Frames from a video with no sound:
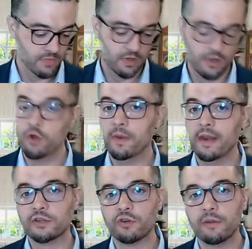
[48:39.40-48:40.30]
human
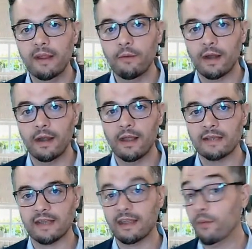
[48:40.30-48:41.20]
history being what it is,
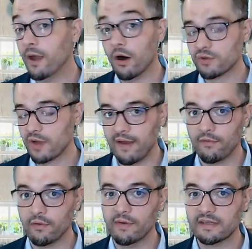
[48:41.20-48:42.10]
I think we also have
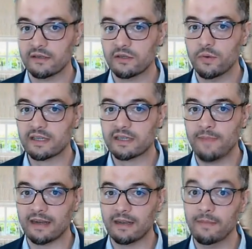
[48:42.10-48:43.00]
every reason to
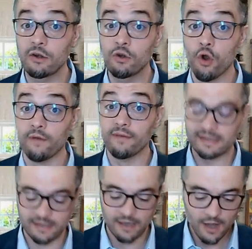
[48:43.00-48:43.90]
expect and be
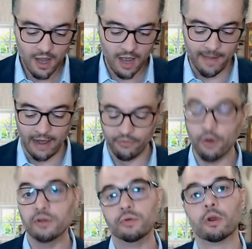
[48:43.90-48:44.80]
nervous about
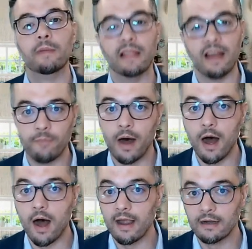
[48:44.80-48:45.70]
those who are going to be left
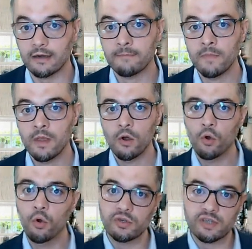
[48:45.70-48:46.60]
behind.
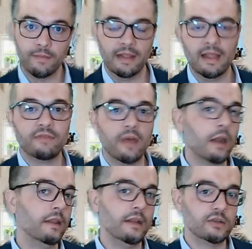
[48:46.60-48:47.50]
Who's going to be left out of the
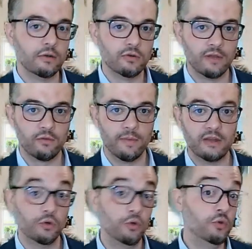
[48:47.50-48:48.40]
digital
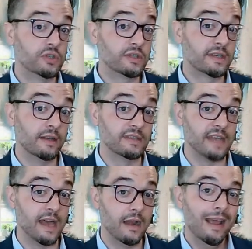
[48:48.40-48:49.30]
transformation? Whose skill
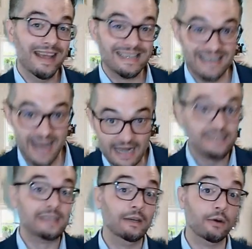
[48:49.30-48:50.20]
set is not
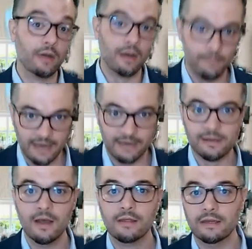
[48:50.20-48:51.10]
still going to meet
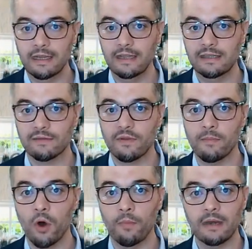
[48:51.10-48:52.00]
the needs of the
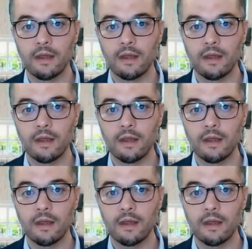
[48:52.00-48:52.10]
moment?